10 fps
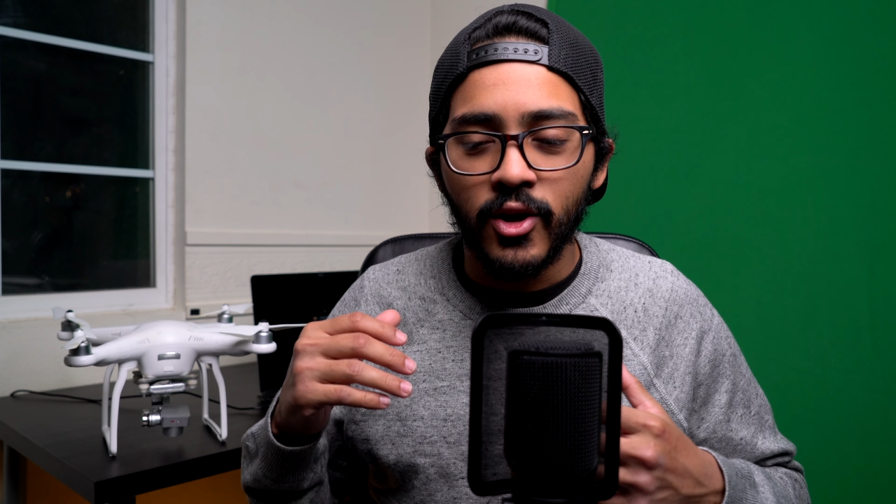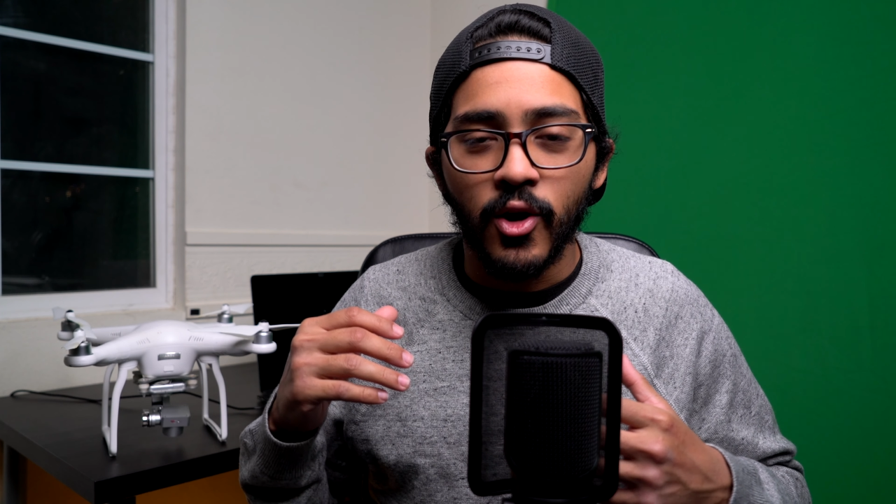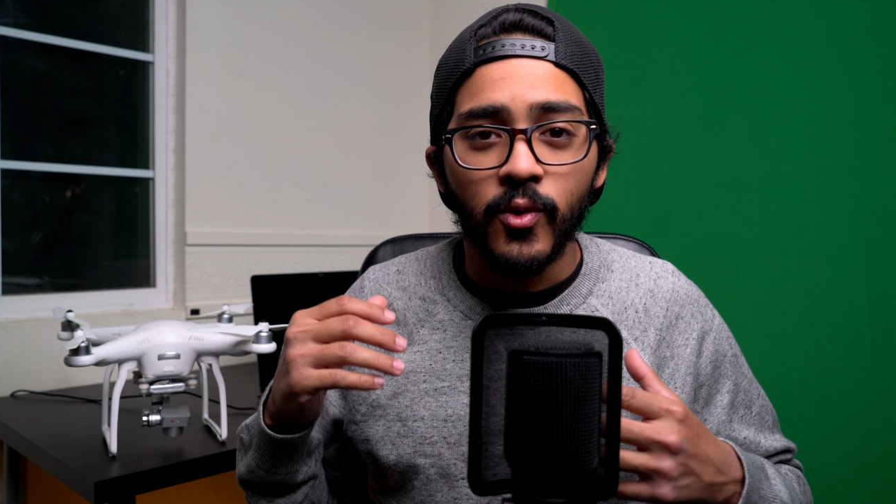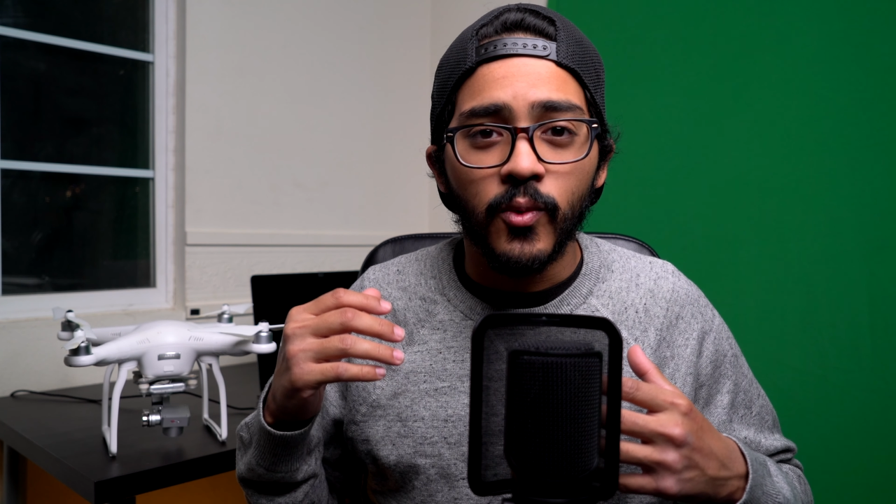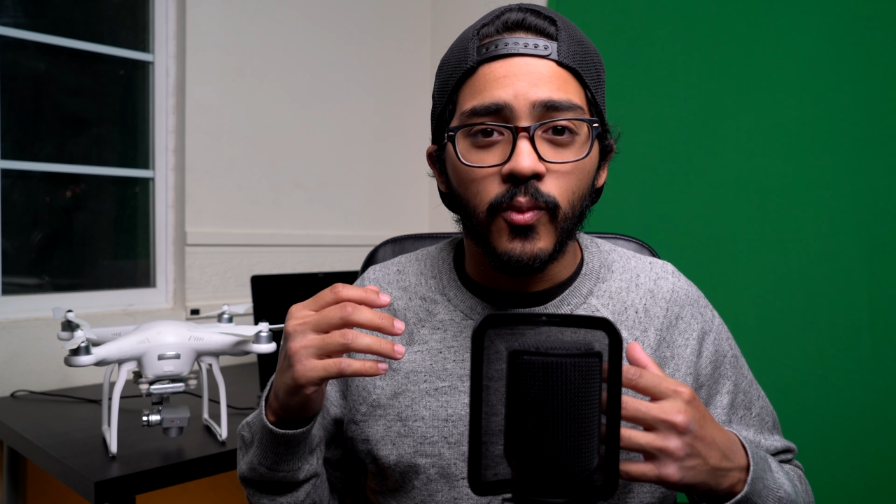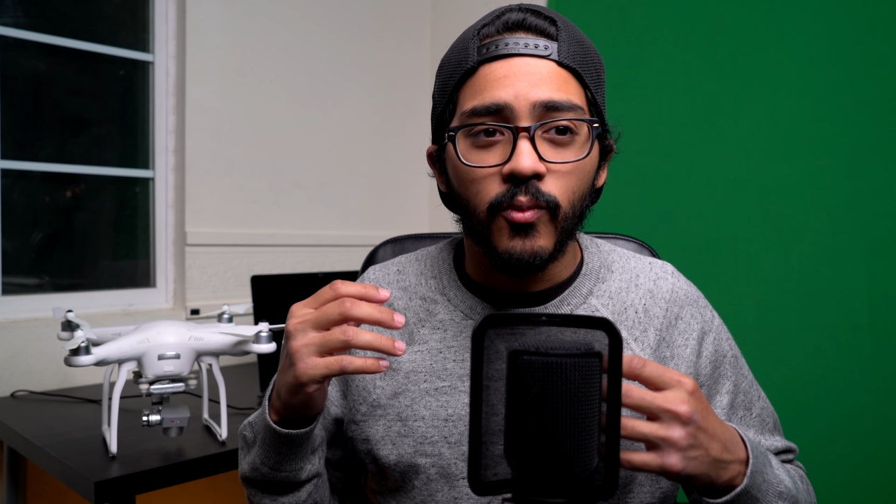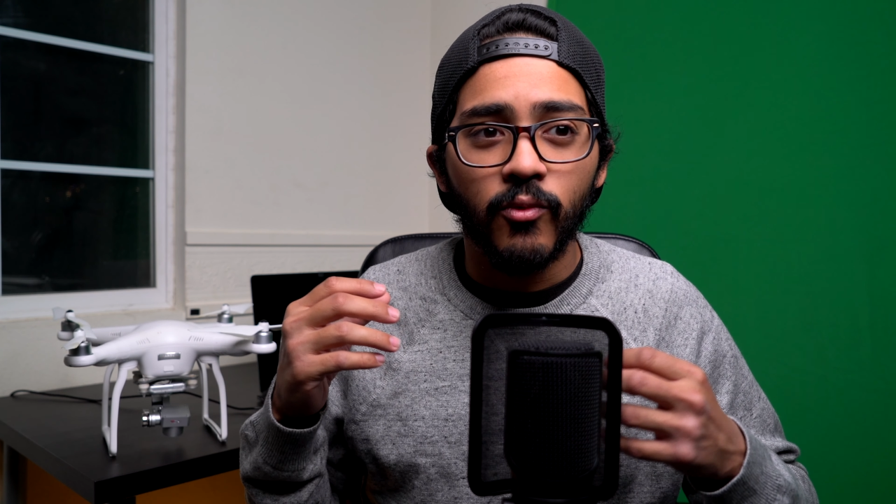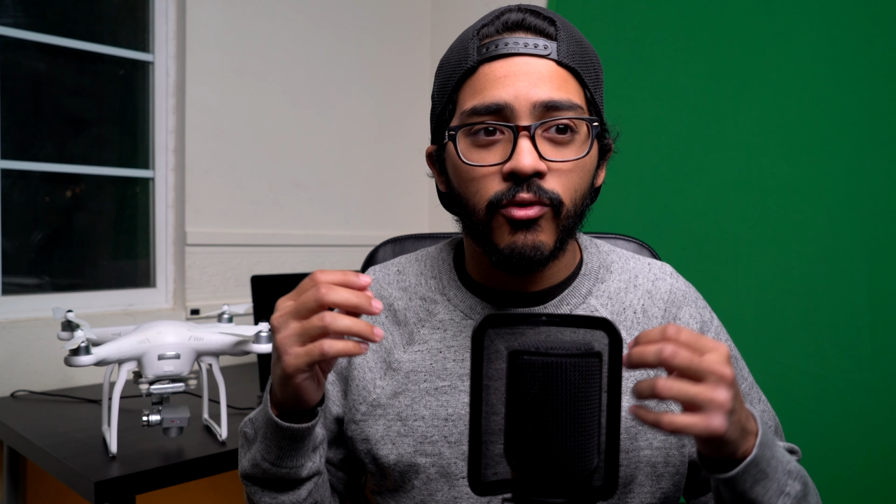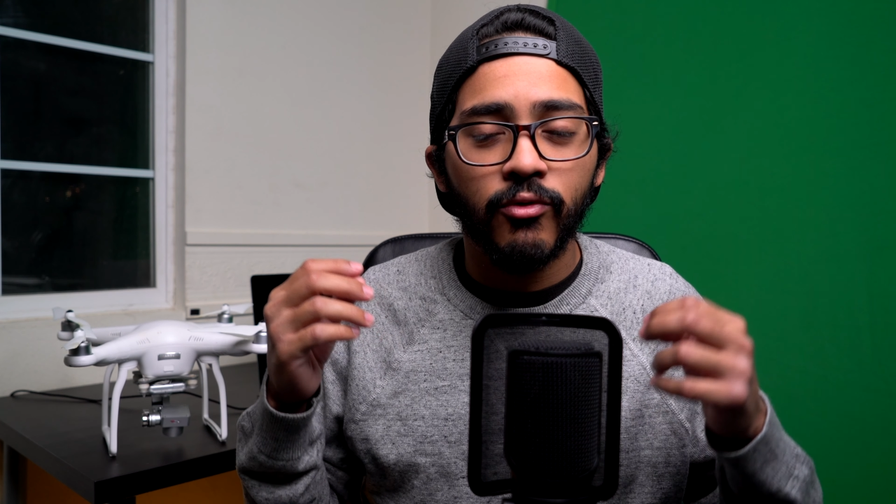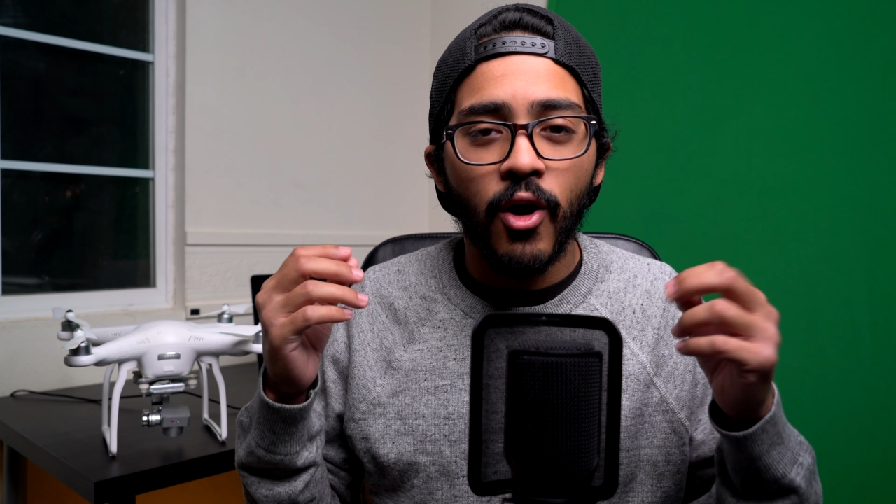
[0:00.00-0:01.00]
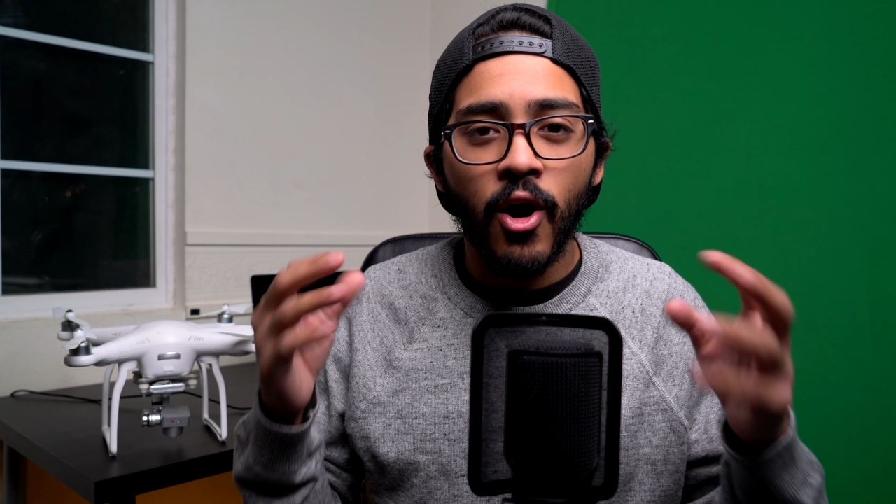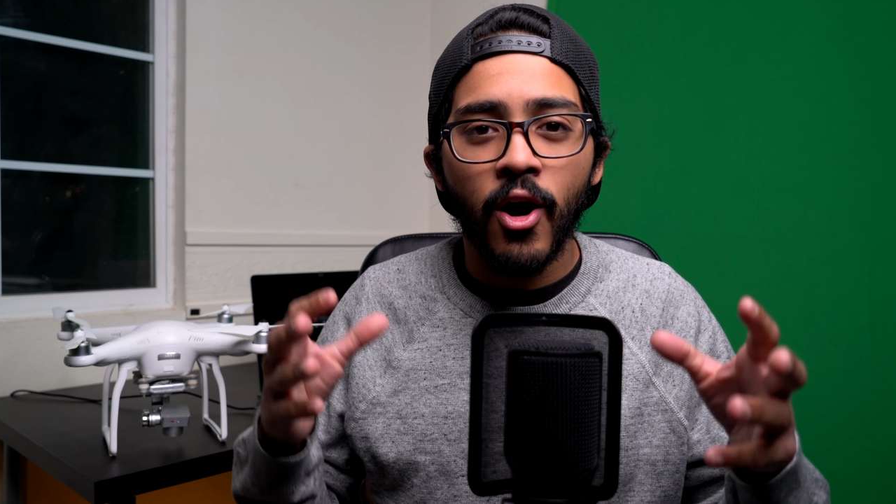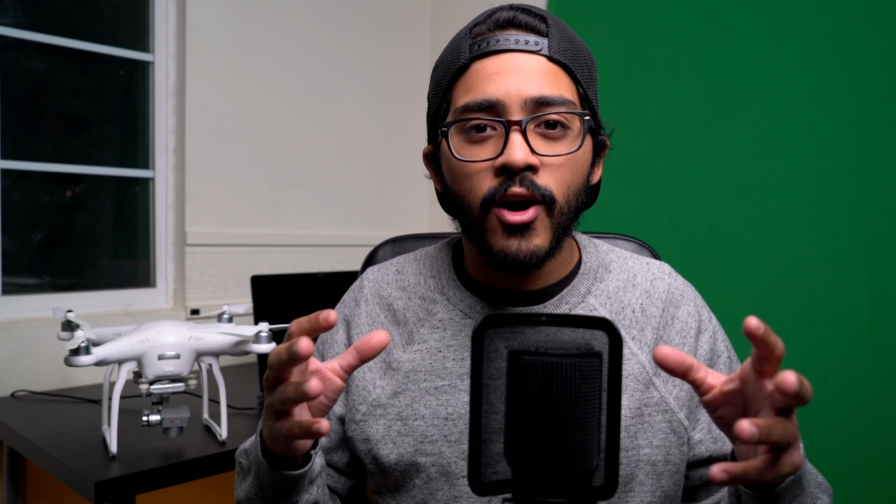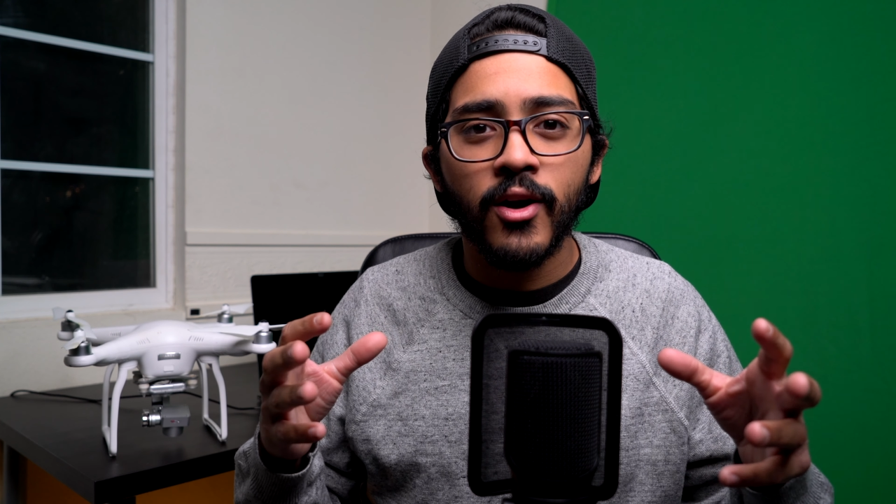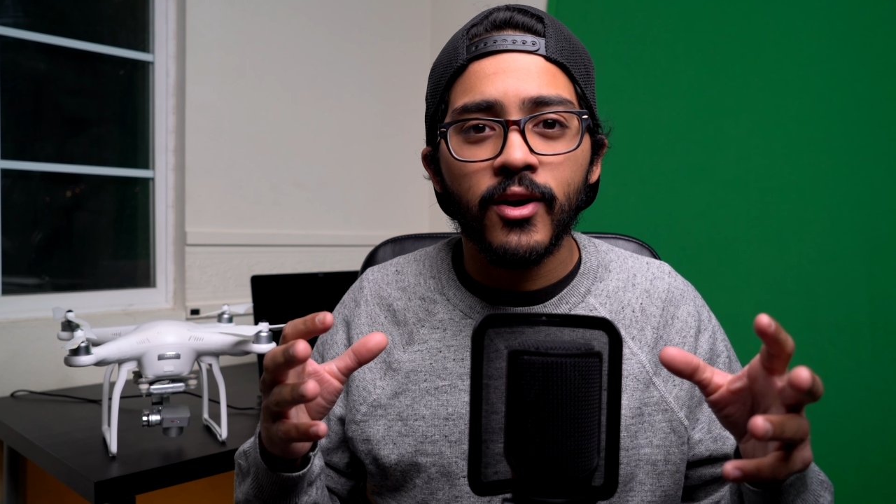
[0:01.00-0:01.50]
go
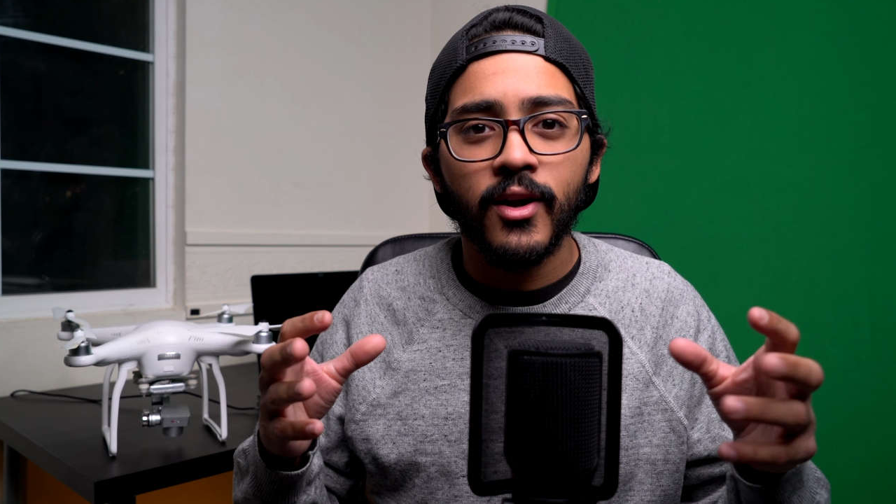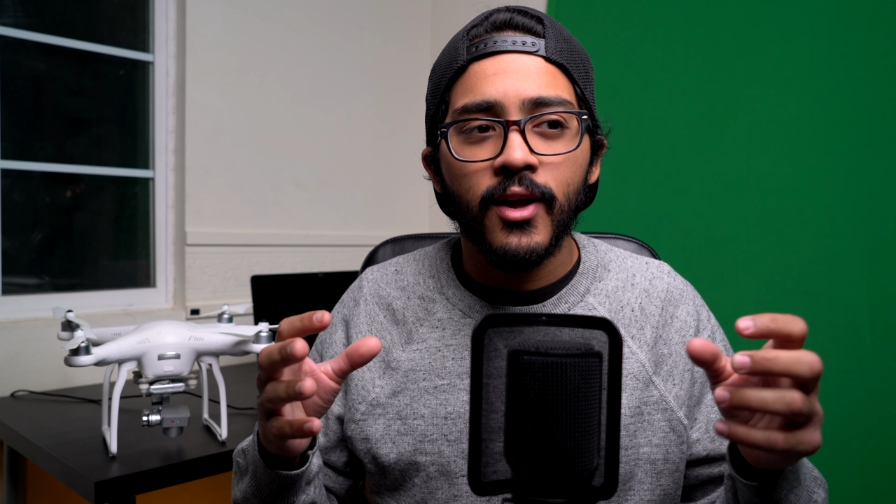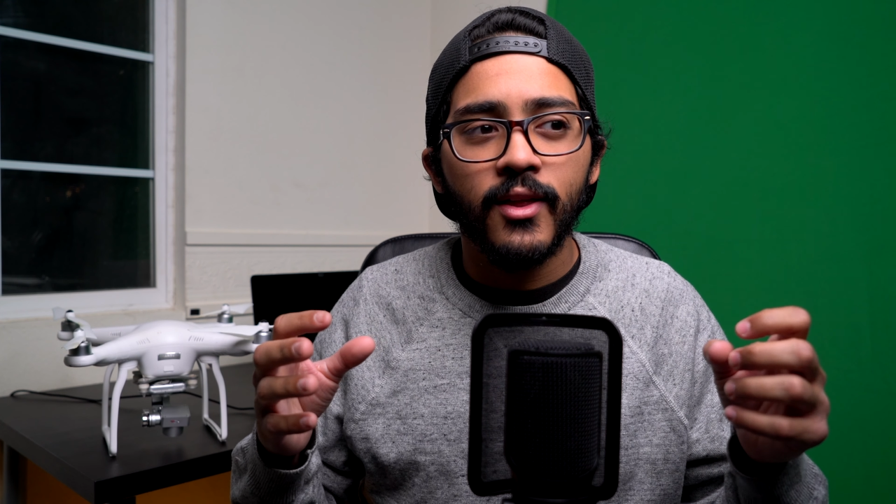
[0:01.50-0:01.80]
far.